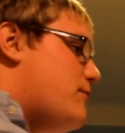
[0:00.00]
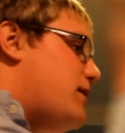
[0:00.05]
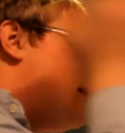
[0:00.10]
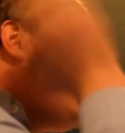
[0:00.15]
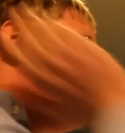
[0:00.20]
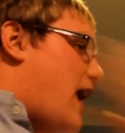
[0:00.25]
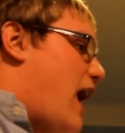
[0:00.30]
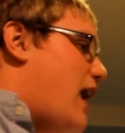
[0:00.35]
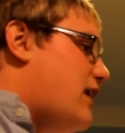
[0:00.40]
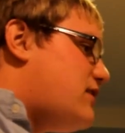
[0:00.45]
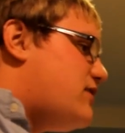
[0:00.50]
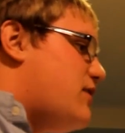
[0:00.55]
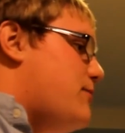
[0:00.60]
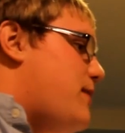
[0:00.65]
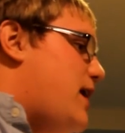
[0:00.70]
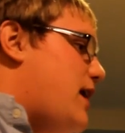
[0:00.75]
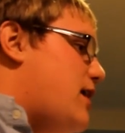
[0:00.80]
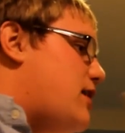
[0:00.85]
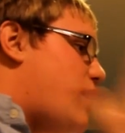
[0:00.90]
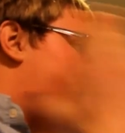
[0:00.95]
him to talk to
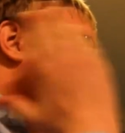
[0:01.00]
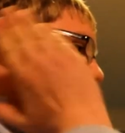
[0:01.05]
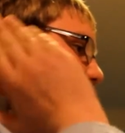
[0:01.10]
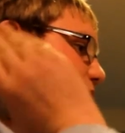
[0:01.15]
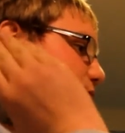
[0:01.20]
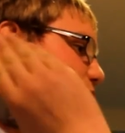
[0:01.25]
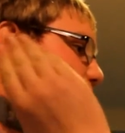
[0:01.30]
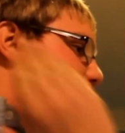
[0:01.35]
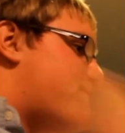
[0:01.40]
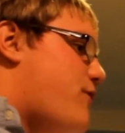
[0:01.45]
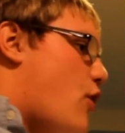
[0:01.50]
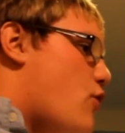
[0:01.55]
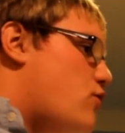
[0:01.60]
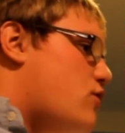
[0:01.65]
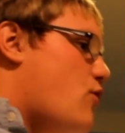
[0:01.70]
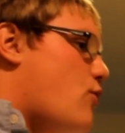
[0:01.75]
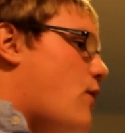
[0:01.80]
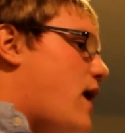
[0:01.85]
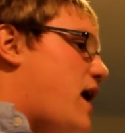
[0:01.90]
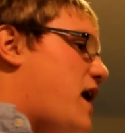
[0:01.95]
me and not give the
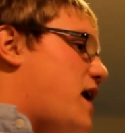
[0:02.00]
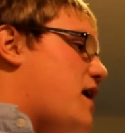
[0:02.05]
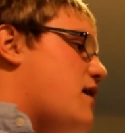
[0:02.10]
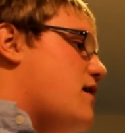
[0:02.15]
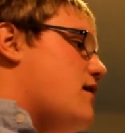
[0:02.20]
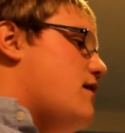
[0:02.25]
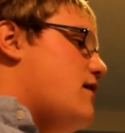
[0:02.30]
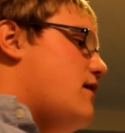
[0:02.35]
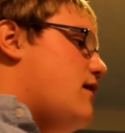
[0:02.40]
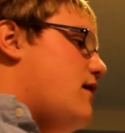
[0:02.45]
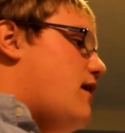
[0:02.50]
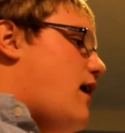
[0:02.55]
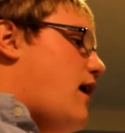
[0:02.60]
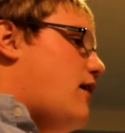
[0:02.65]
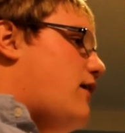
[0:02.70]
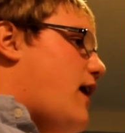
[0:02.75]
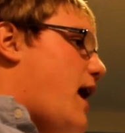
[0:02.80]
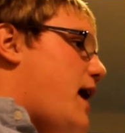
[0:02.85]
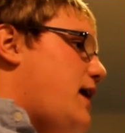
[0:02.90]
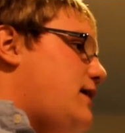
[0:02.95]
phone away.
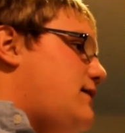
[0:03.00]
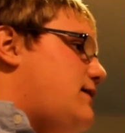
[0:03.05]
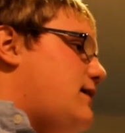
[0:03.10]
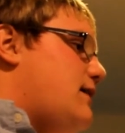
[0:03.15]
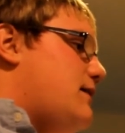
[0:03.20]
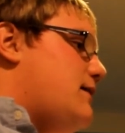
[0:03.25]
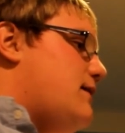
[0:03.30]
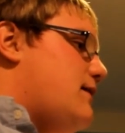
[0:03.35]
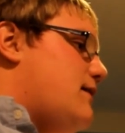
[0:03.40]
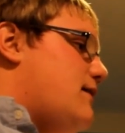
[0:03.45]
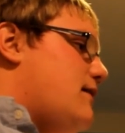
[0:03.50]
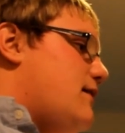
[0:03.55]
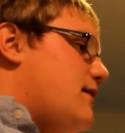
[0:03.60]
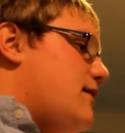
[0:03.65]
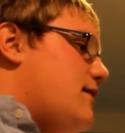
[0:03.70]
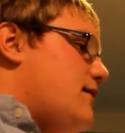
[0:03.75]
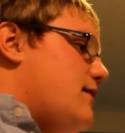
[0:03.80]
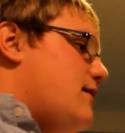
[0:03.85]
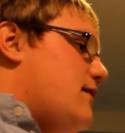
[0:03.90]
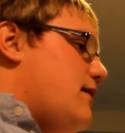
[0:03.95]
All right?
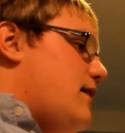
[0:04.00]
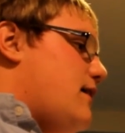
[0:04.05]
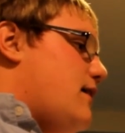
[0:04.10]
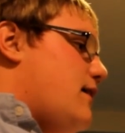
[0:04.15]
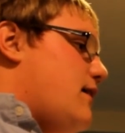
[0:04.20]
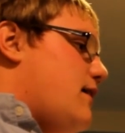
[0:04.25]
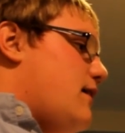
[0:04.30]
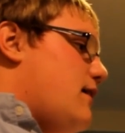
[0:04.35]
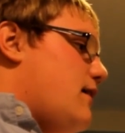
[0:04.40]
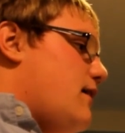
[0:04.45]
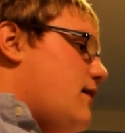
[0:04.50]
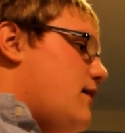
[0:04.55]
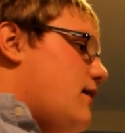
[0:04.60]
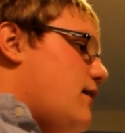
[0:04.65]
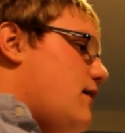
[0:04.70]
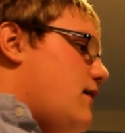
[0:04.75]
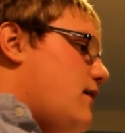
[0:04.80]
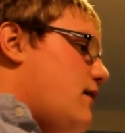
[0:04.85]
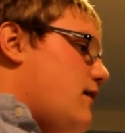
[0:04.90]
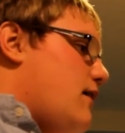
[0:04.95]
Okay, you want to
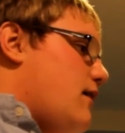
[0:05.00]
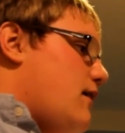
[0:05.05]
talk to him